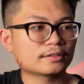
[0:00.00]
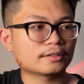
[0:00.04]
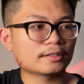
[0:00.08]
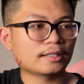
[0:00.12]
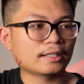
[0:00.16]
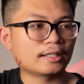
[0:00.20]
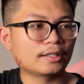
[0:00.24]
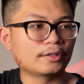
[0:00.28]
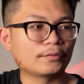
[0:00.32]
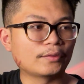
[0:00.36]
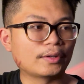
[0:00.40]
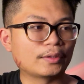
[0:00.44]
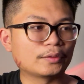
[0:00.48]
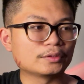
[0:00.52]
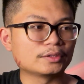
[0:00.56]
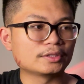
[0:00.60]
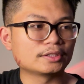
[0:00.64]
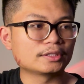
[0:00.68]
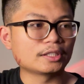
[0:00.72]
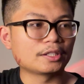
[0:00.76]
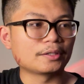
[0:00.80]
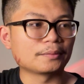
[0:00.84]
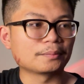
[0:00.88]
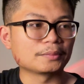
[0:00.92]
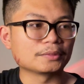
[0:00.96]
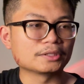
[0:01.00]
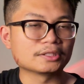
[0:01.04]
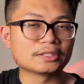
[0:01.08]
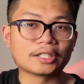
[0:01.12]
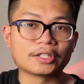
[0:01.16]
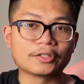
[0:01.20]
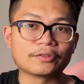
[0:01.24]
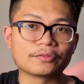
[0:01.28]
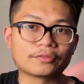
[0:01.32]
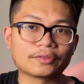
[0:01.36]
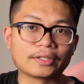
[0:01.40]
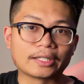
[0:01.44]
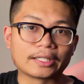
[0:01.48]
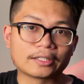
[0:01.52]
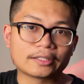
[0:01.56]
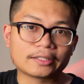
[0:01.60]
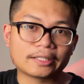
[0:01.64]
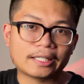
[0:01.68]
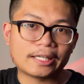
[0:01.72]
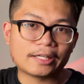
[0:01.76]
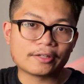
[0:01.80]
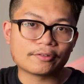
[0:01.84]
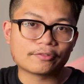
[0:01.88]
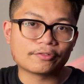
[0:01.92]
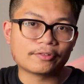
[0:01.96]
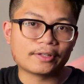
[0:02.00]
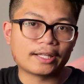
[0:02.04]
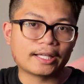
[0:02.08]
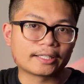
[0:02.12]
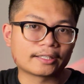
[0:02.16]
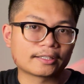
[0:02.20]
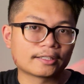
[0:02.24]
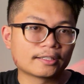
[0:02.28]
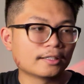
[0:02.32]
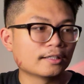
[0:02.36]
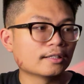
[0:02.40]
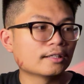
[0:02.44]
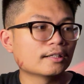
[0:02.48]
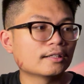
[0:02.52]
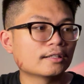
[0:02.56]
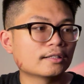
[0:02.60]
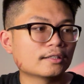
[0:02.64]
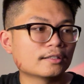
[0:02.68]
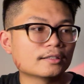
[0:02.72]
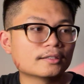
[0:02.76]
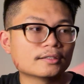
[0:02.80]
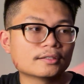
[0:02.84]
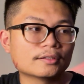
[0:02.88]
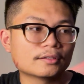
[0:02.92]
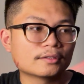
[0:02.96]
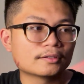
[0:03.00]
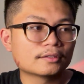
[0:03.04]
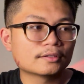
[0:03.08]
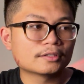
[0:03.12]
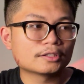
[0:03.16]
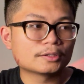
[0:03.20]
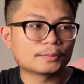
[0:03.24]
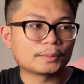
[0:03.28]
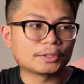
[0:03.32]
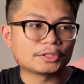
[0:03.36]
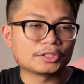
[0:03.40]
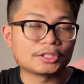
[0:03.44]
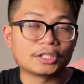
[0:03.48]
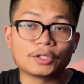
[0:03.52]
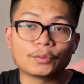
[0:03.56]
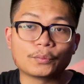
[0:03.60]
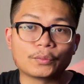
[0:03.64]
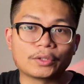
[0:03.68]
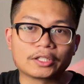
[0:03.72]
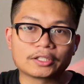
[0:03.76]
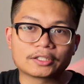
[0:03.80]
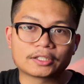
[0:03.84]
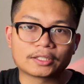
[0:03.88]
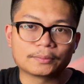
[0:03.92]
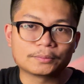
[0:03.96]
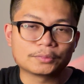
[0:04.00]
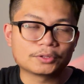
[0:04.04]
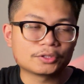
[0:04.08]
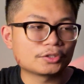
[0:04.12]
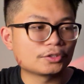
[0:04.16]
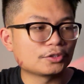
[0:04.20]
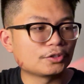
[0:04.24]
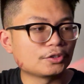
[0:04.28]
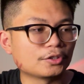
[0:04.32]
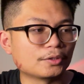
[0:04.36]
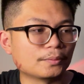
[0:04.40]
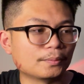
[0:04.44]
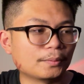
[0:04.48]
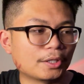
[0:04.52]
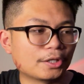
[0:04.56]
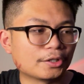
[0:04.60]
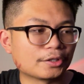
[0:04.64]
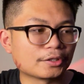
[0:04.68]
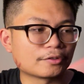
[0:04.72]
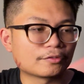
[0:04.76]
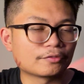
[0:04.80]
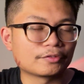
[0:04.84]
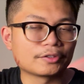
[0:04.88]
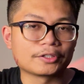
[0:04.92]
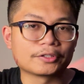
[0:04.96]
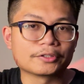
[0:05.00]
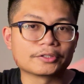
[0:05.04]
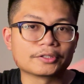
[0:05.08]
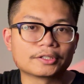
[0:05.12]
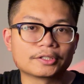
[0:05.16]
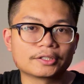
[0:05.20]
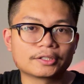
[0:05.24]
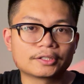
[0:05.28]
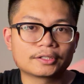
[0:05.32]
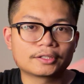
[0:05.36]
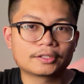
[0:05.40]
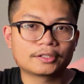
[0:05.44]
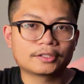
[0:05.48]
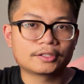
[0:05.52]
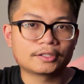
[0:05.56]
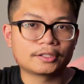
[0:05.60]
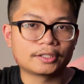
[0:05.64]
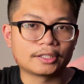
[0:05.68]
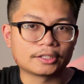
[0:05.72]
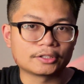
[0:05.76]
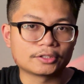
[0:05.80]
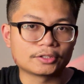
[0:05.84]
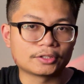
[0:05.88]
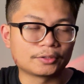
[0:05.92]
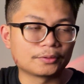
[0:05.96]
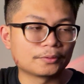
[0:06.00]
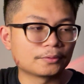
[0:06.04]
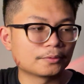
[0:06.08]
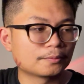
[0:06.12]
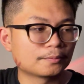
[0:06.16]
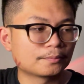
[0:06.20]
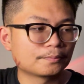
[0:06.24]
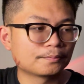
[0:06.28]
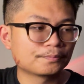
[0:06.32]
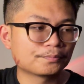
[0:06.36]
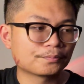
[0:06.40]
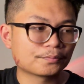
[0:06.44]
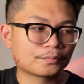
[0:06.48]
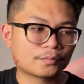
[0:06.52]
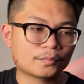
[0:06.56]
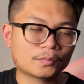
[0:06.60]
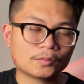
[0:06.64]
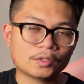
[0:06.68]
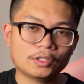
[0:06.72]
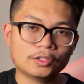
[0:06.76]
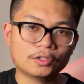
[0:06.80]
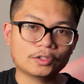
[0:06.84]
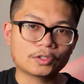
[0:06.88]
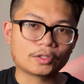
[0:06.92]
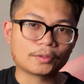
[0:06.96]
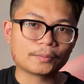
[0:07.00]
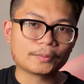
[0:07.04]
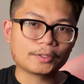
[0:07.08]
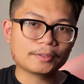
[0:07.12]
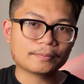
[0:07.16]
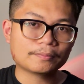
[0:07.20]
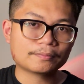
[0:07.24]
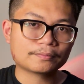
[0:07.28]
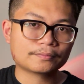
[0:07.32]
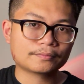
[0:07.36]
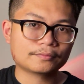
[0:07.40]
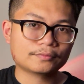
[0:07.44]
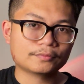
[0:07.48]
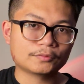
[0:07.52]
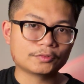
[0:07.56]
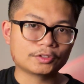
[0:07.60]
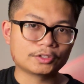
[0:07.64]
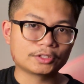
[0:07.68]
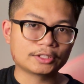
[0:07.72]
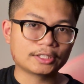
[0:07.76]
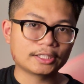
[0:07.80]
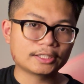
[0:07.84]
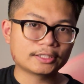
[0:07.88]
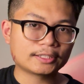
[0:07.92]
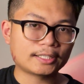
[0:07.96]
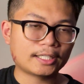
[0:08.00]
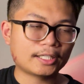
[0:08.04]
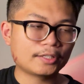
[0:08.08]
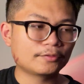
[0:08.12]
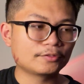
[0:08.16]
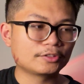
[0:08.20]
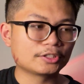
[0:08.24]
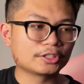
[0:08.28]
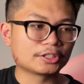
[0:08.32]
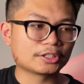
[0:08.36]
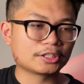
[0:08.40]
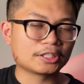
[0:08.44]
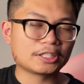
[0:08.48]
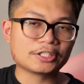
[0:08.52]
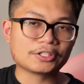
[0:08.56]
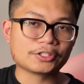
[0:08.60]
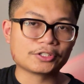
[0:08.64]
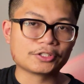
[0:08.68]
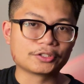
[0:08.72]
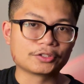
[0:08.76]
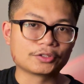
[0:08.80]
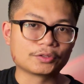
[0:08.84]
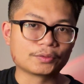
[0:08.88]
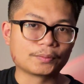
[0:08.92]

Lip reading: and rounds up instead of like laying flat, especially when it comes to your barring finger, like so. You know what I mean? That's kind of just easier to